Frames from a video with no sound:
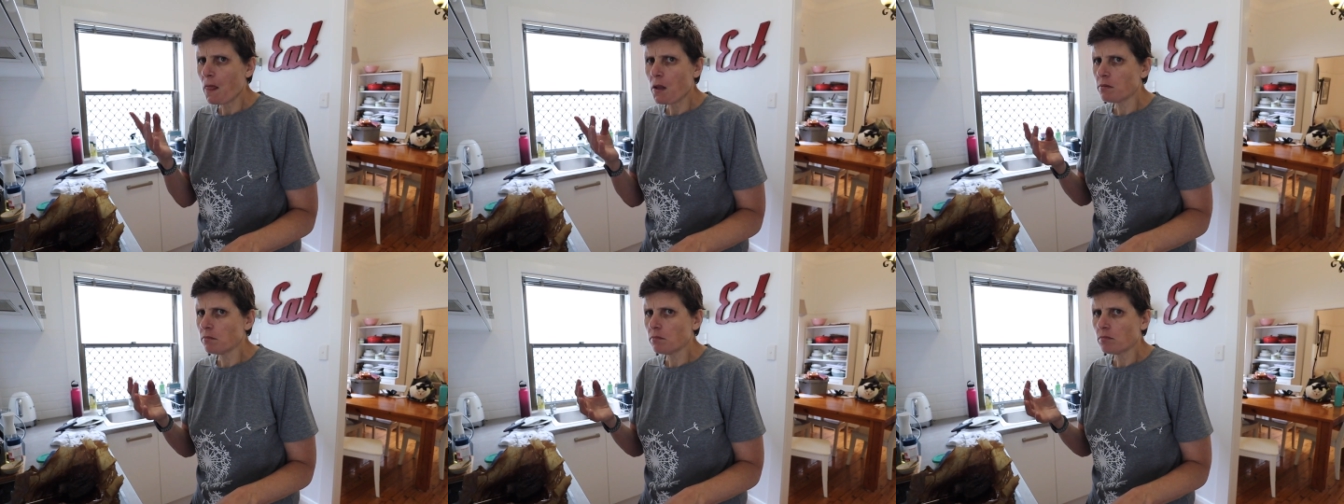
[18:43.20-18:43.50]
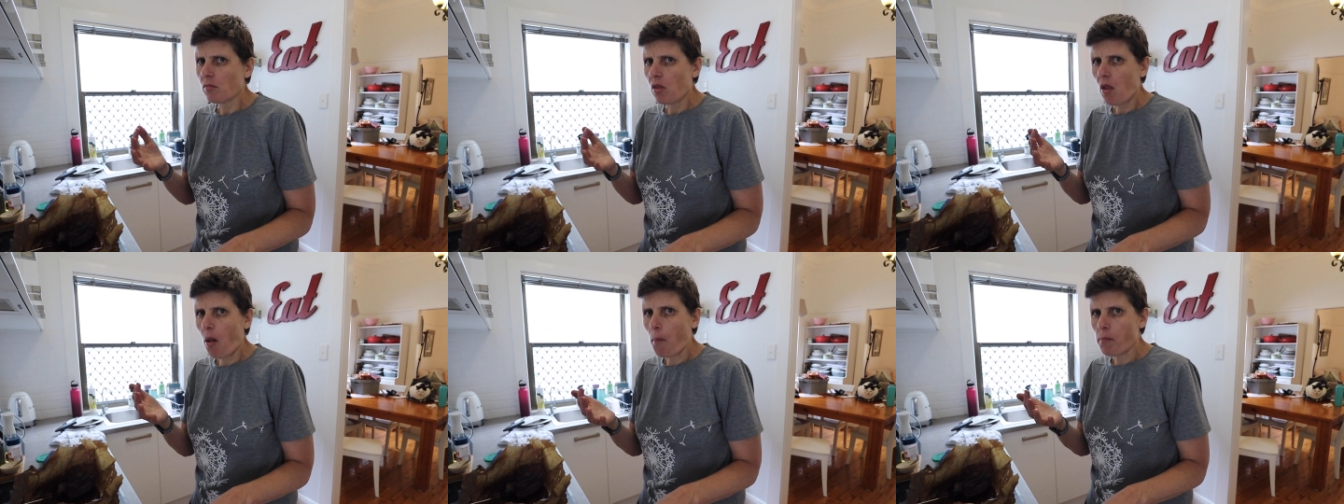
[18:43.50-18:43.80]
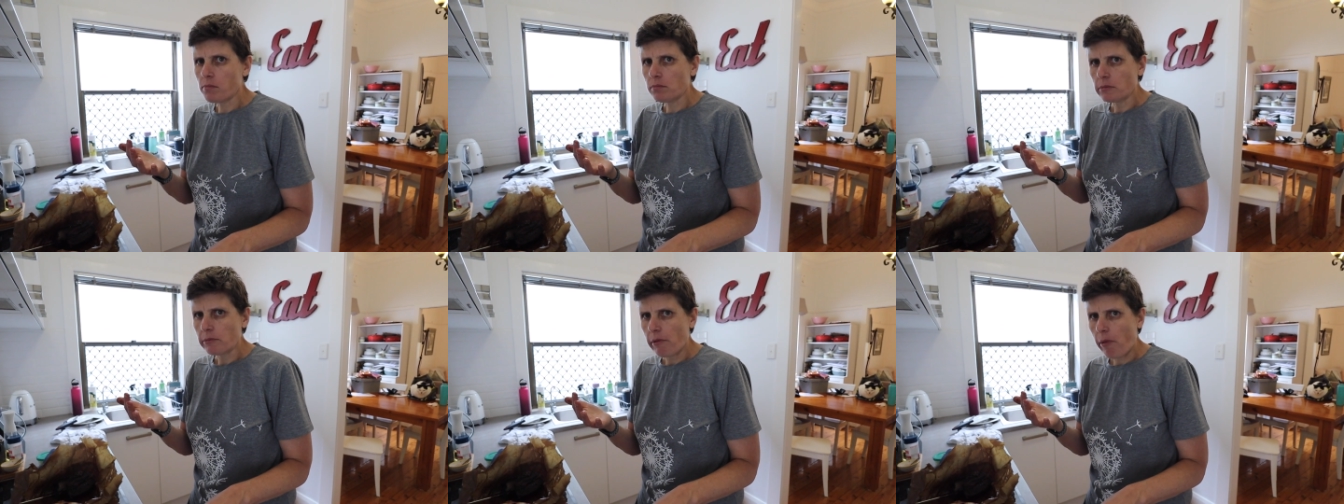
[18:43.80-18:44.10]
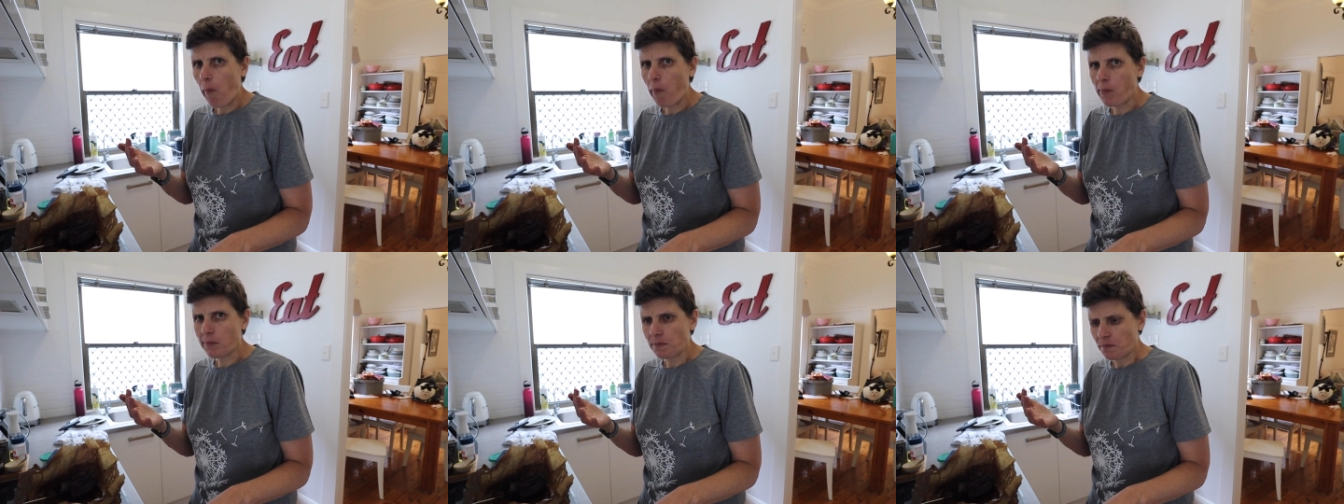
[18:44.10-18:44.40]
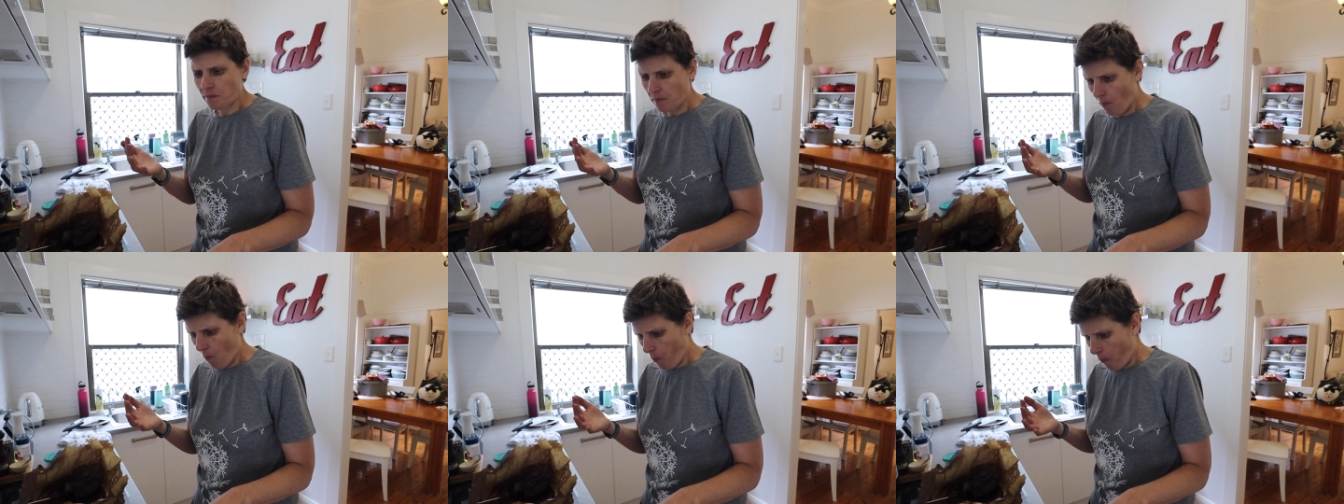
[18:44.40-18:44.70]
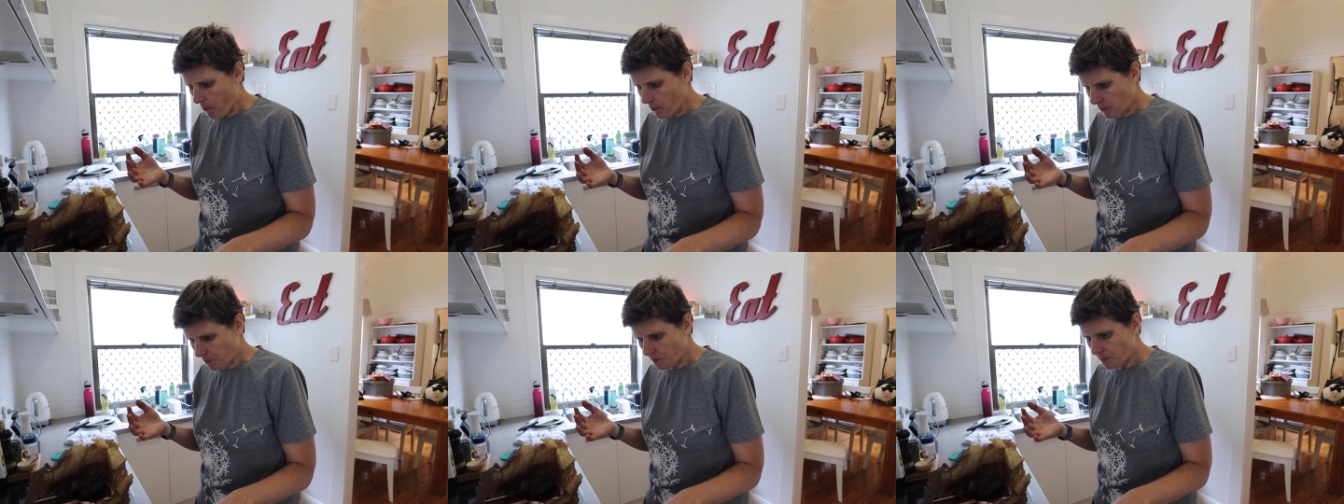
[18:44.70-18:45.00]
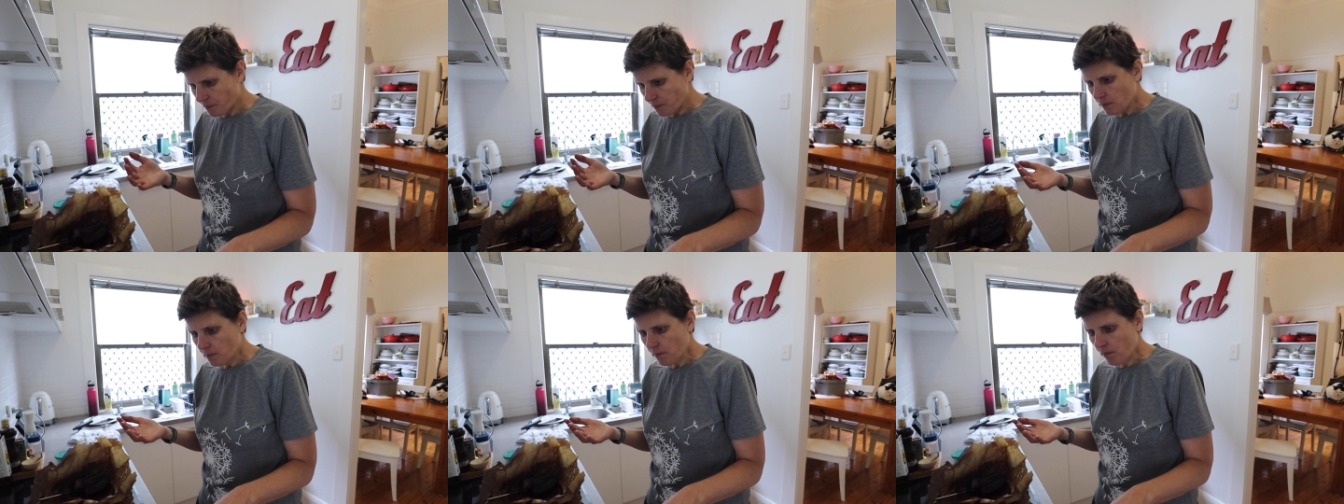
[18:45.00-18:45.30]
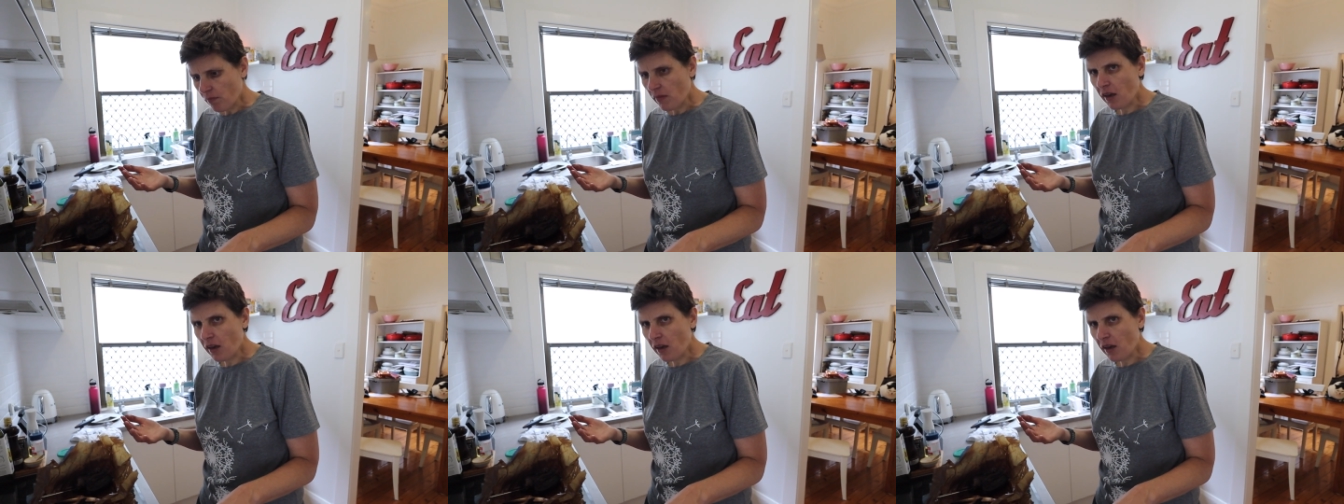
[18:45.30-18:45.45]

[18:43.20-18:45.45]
Oh, it's very succulent though.